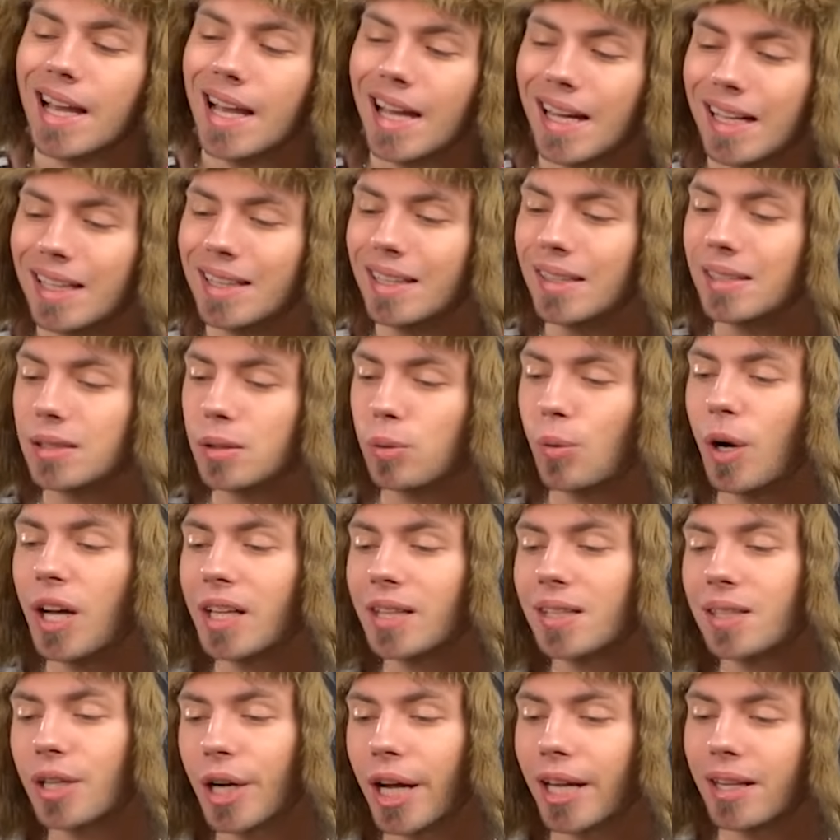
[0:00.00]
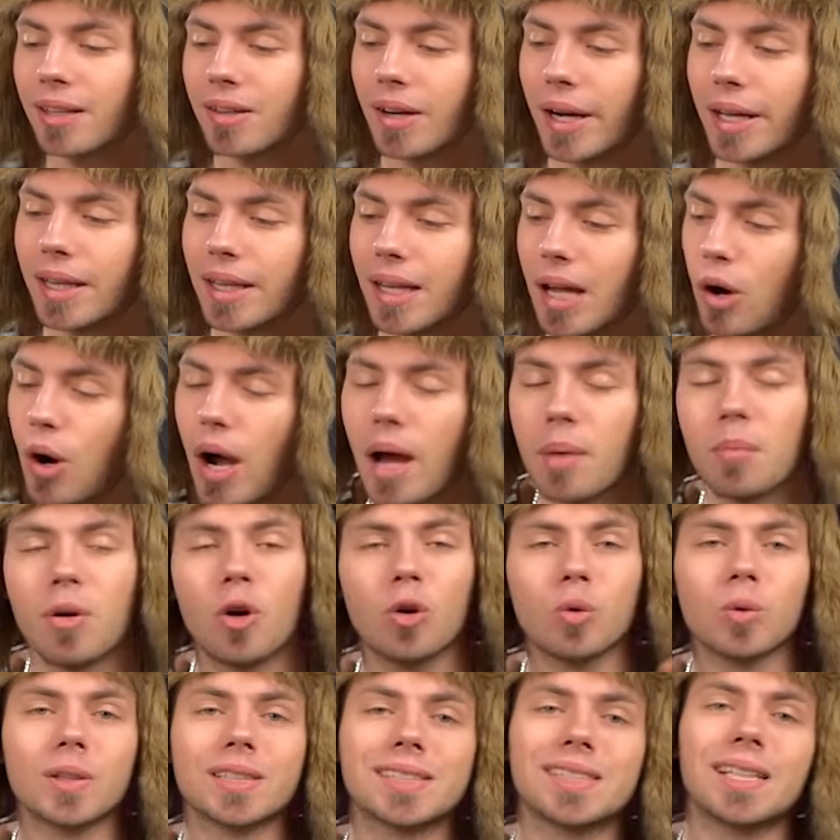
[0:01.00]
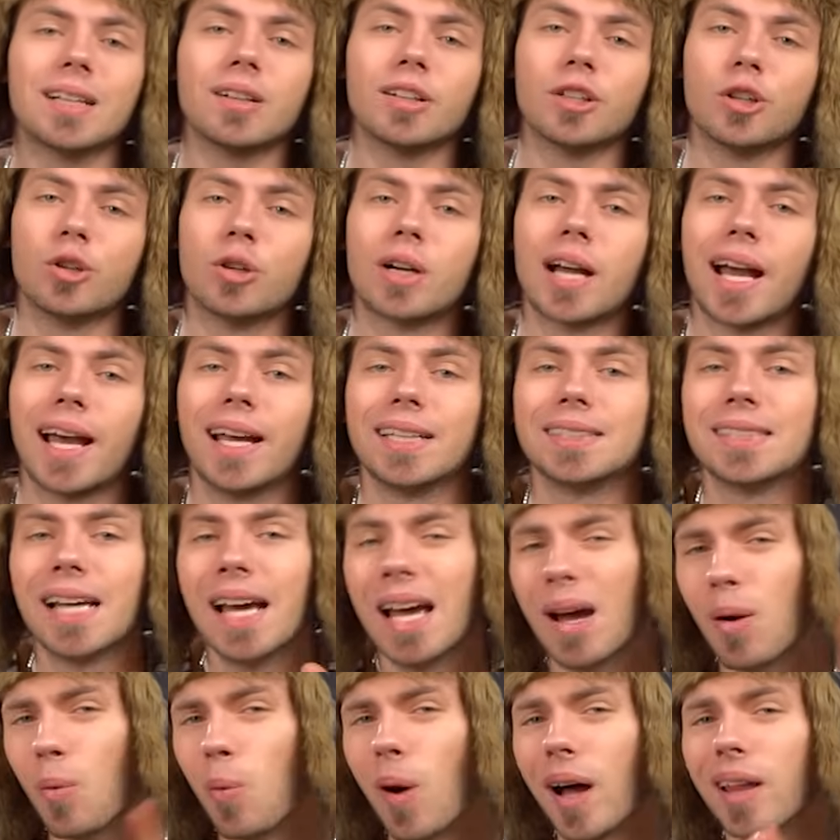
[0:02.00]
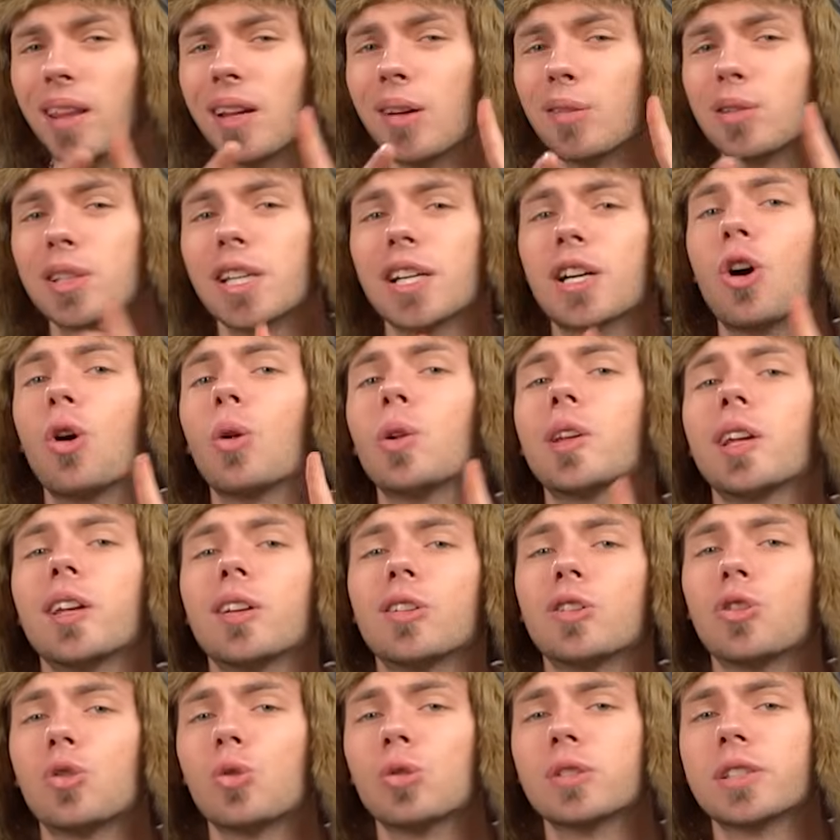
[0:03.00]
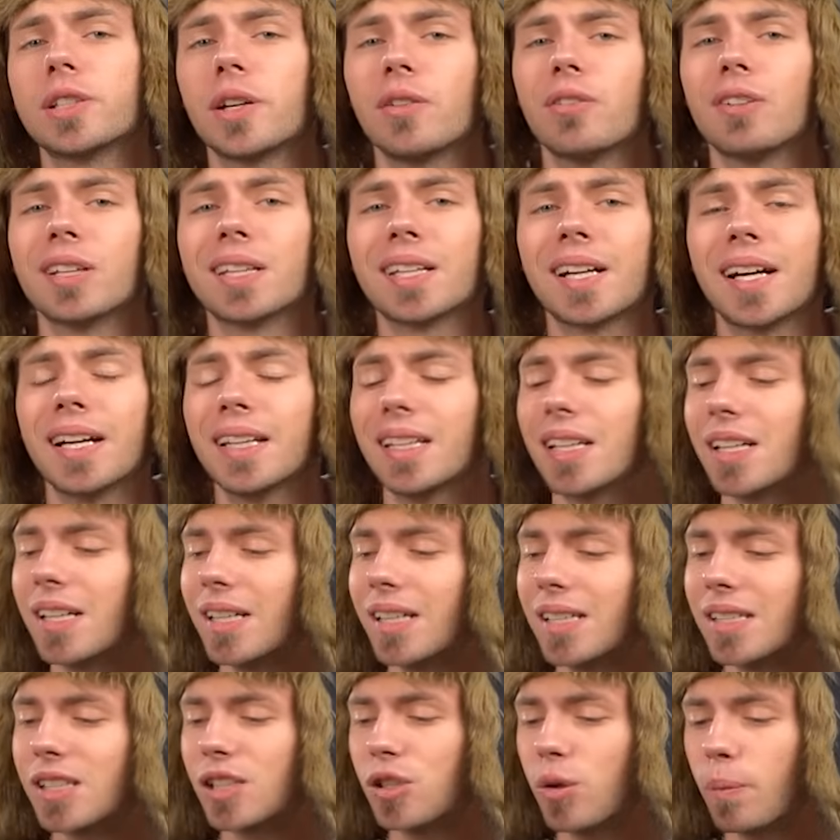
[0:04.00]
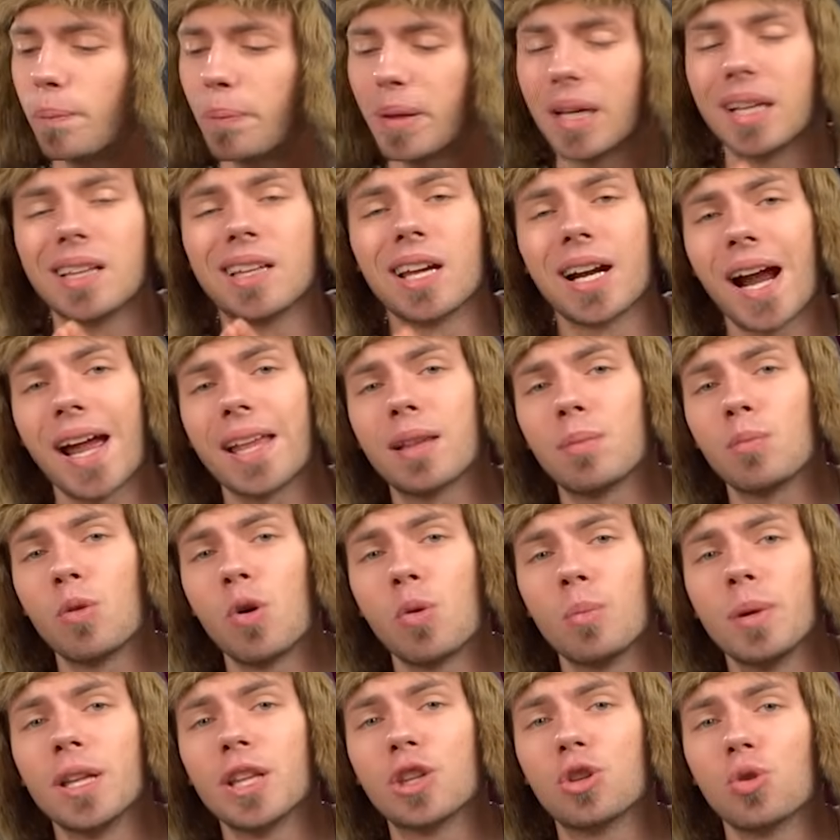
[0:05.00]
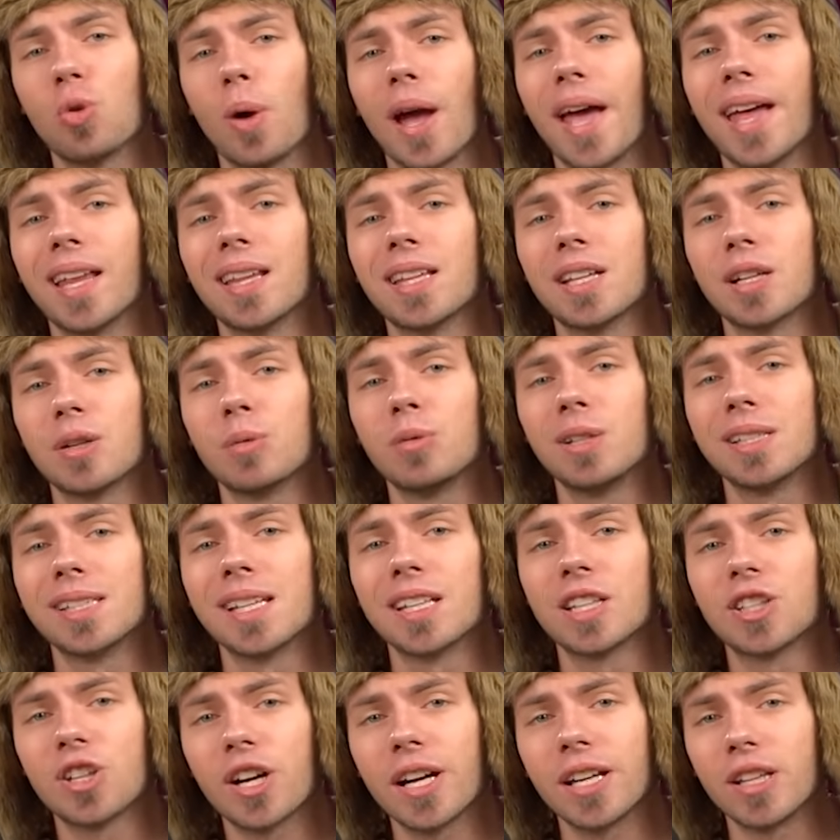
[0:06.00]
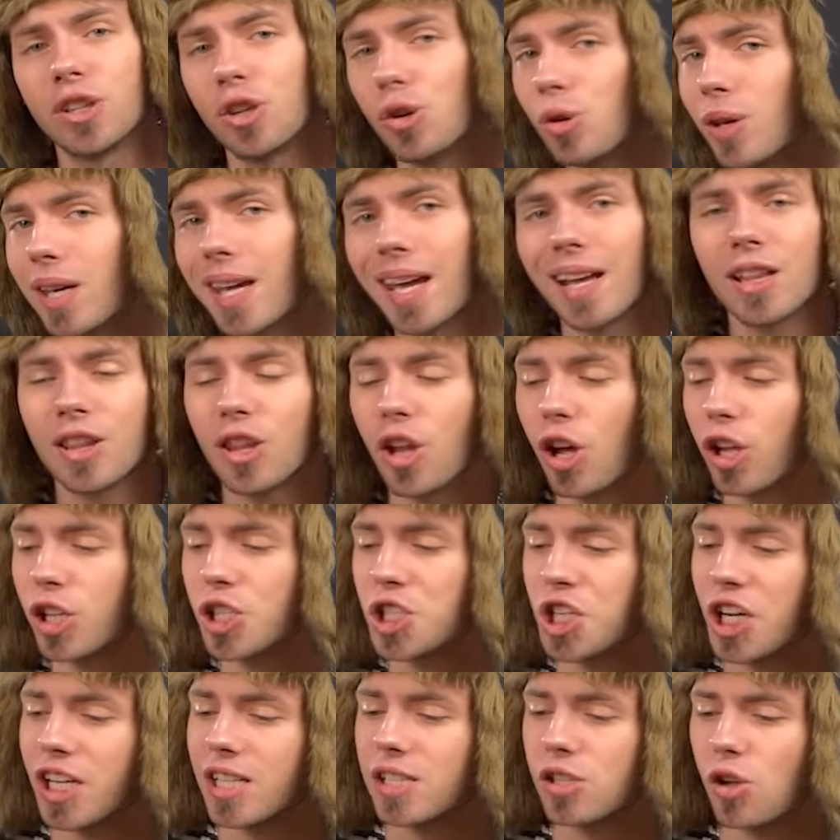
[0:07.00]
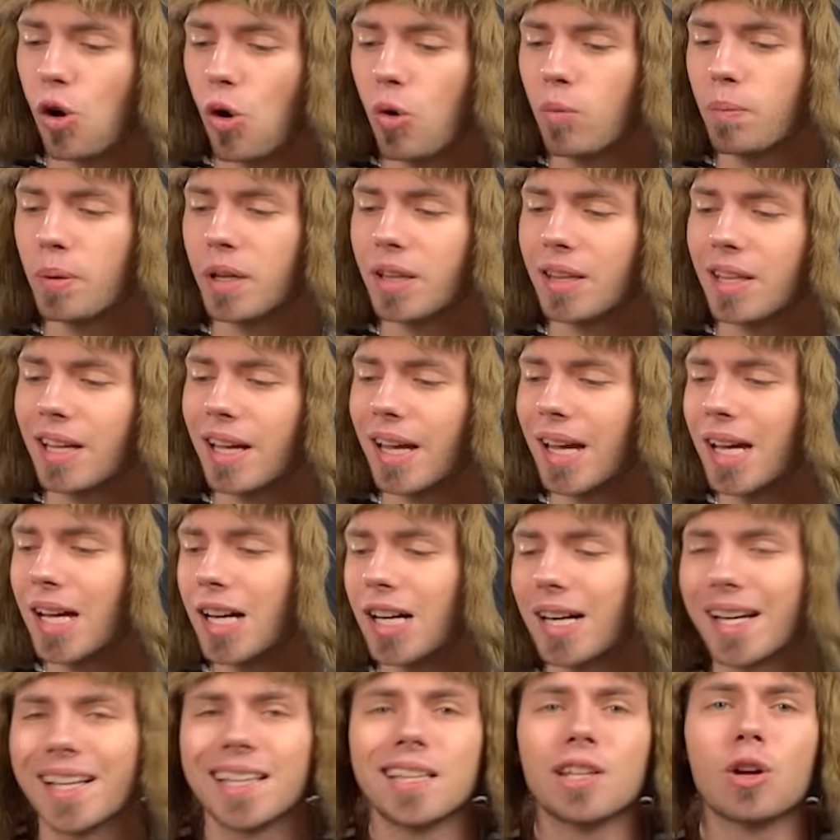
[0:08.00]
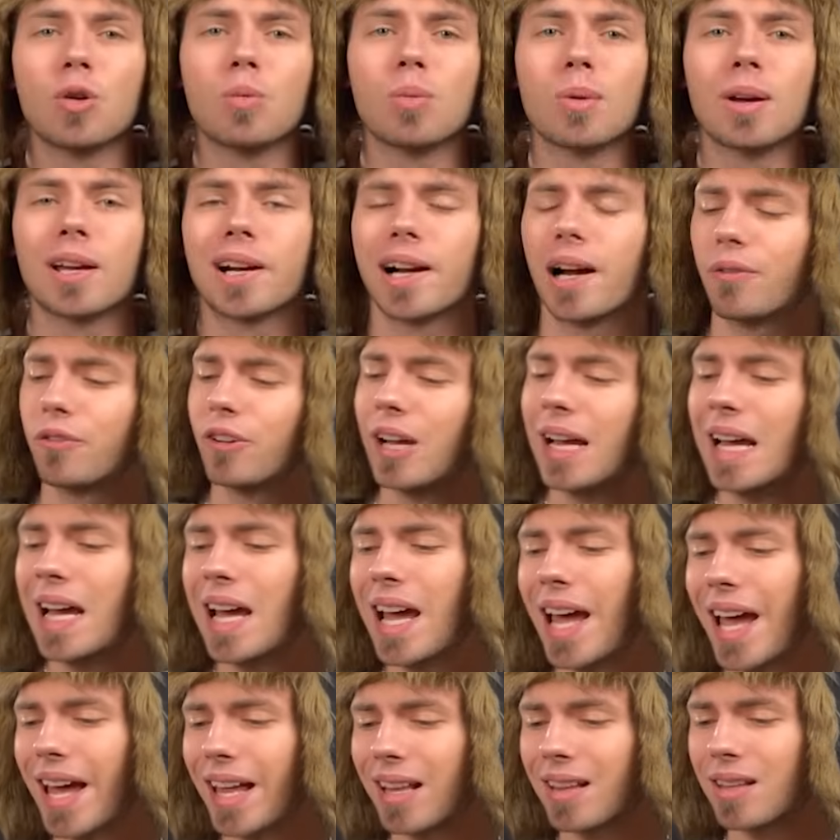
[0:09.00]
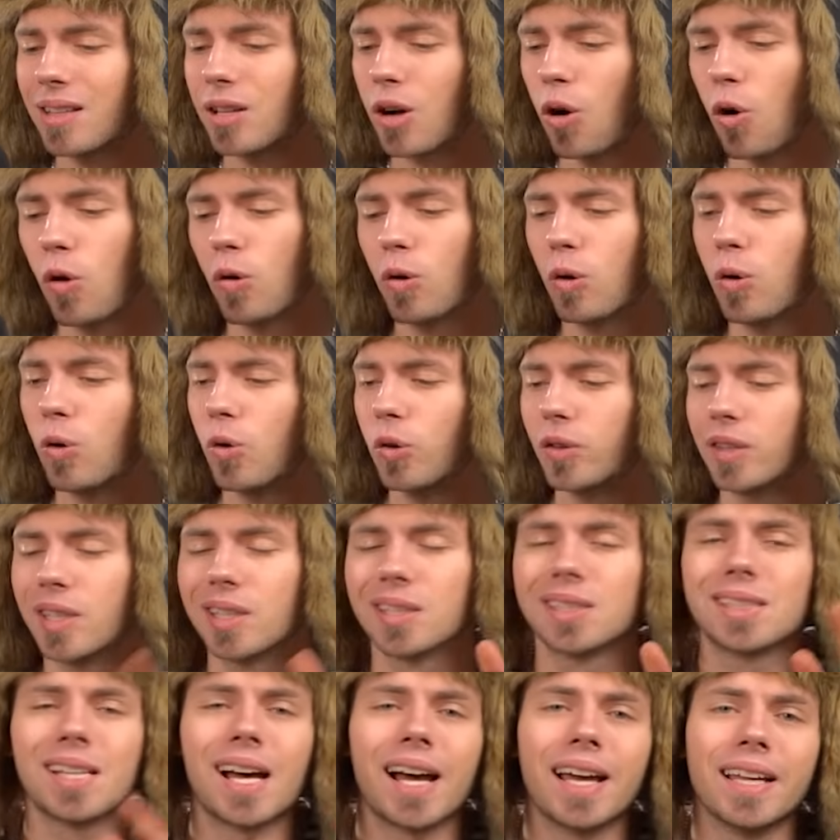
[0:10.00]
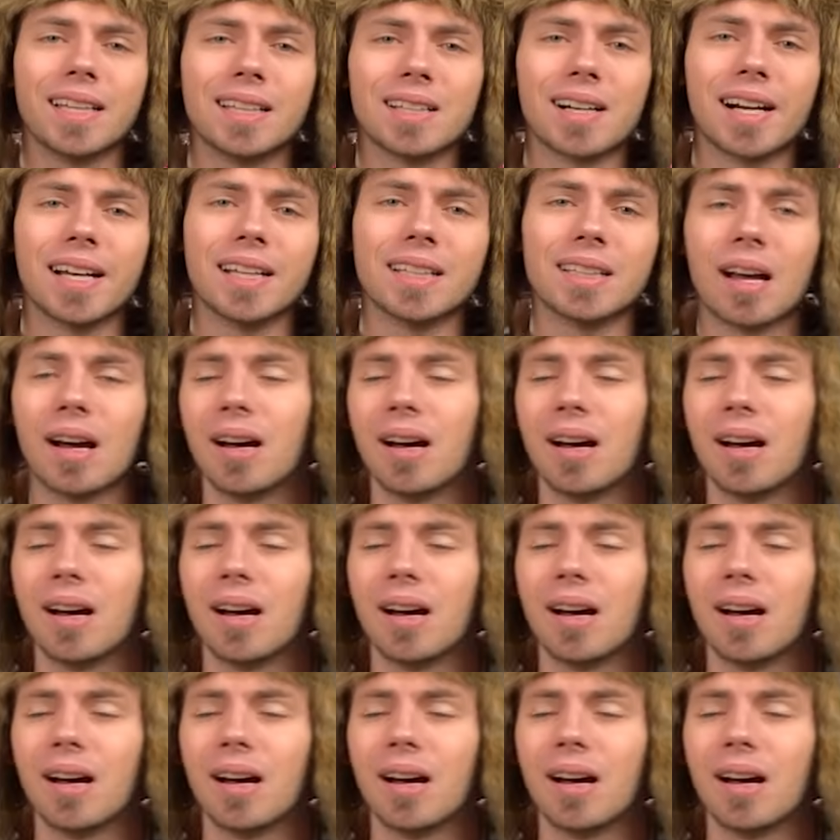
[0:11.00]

this one trend right now. I'm always telling you guys, one of the golden rules of a trader is to pick the right moment to enter with the trade. You cannot just open the random graph and decide, right,